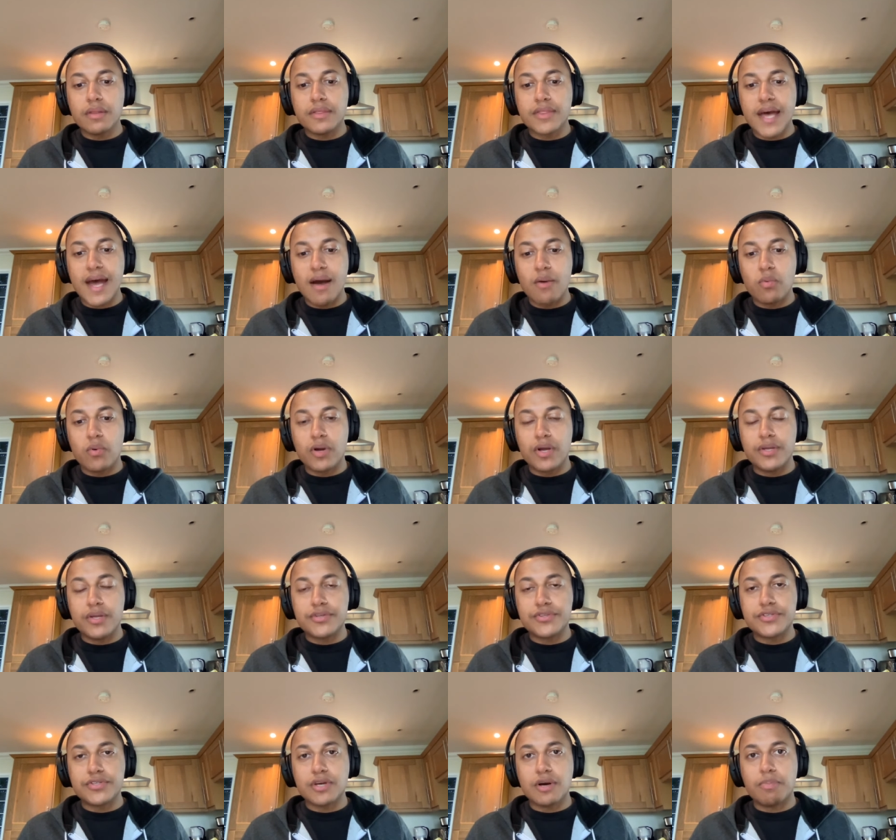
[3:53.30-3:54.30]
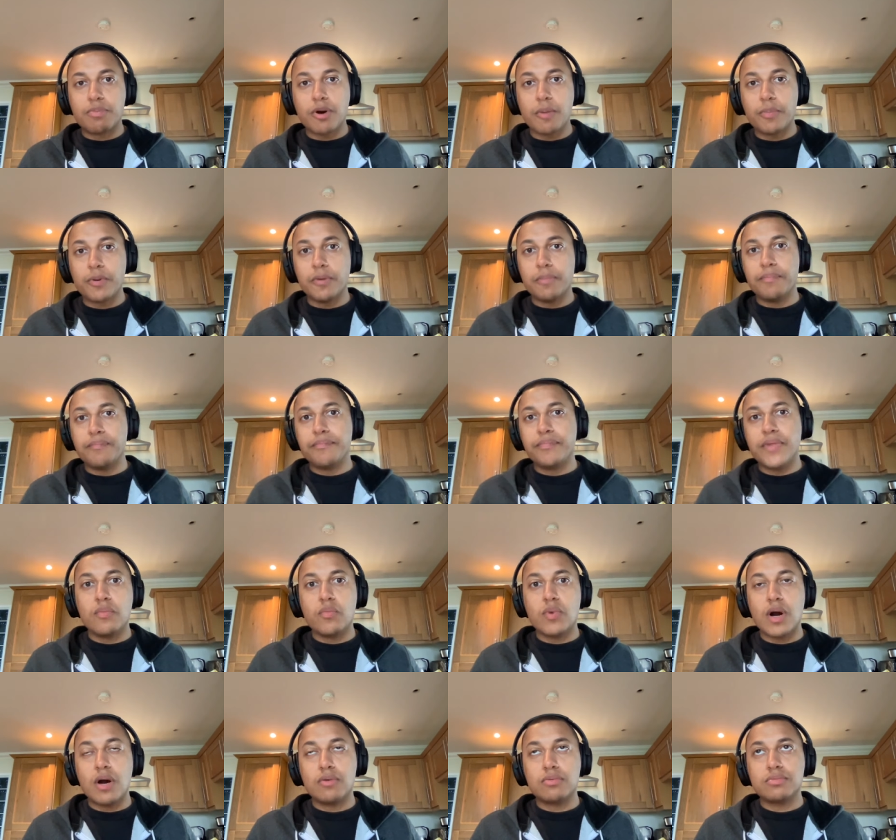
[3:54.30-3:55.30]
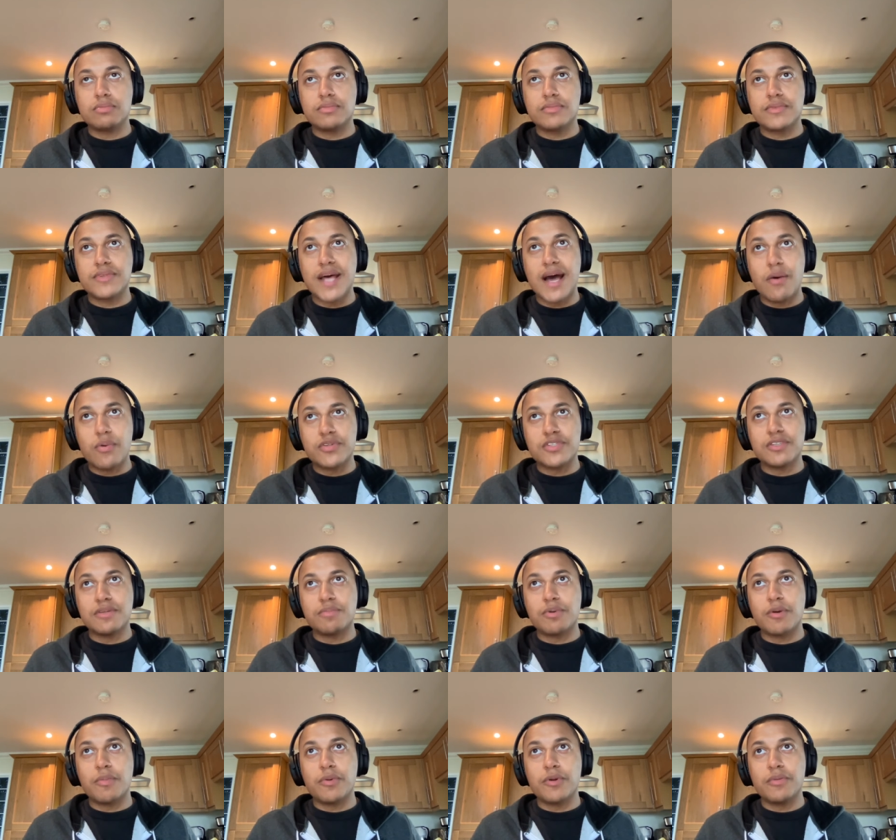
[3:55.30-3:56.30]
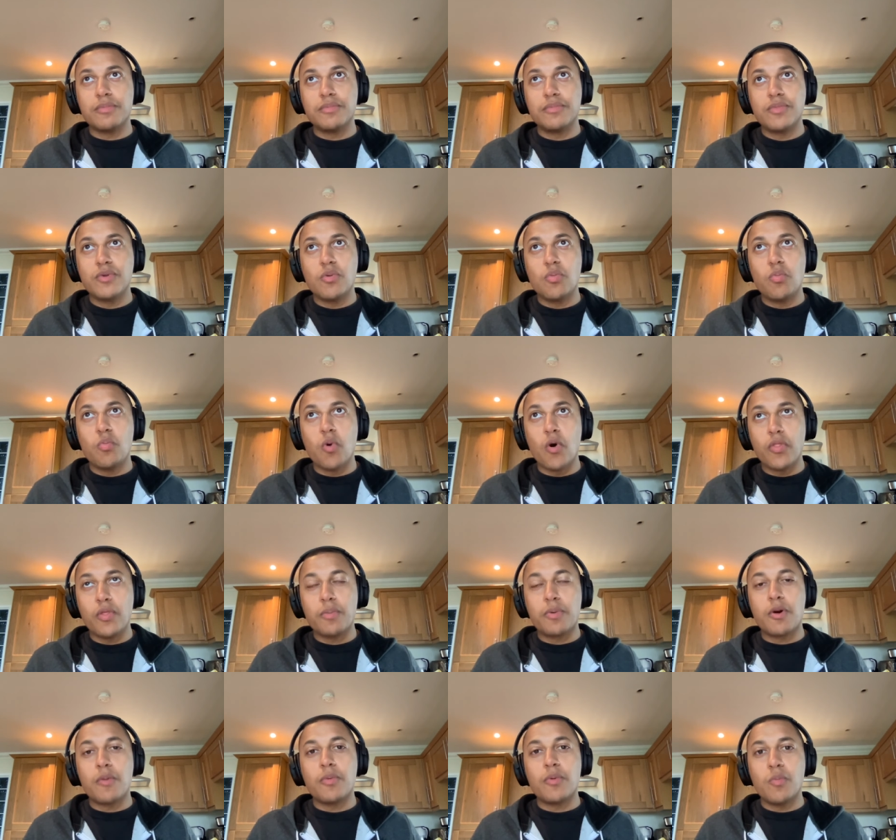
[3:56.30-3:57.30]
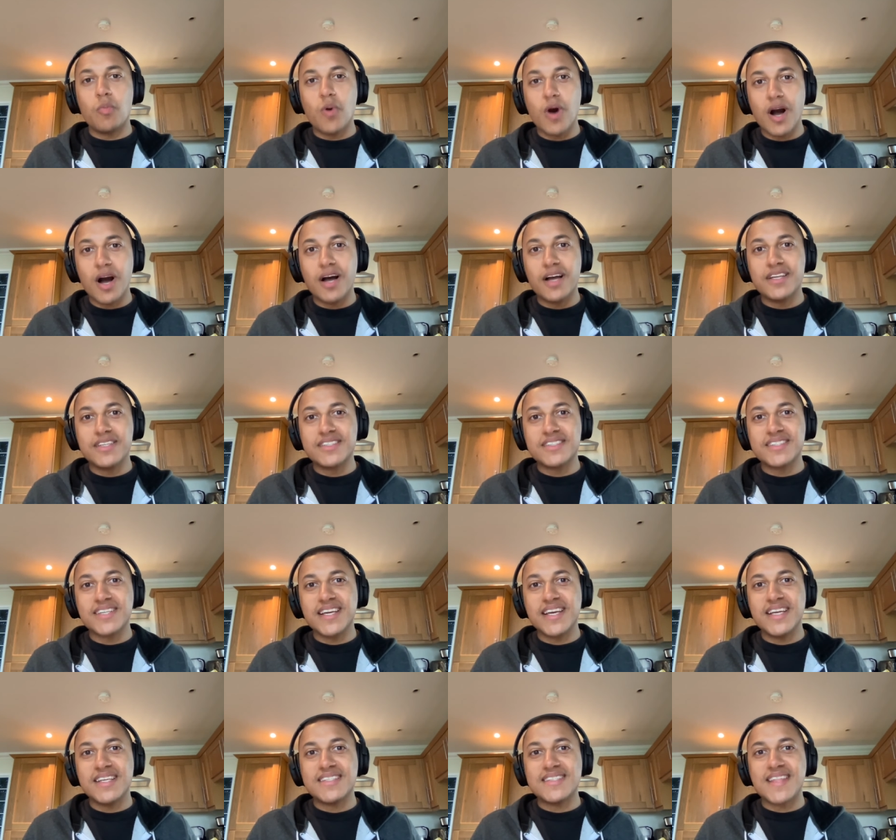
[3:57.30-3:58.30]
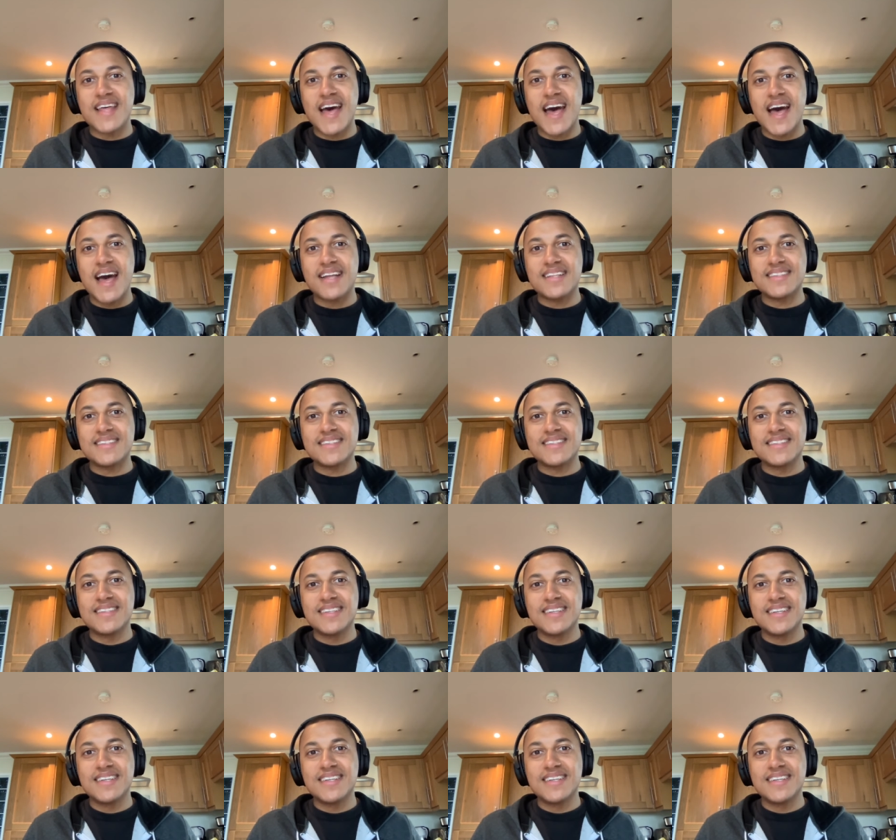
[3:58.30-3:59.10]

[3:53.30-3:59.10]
that was a problem. Well, that wasn't the problem. What the problem was is that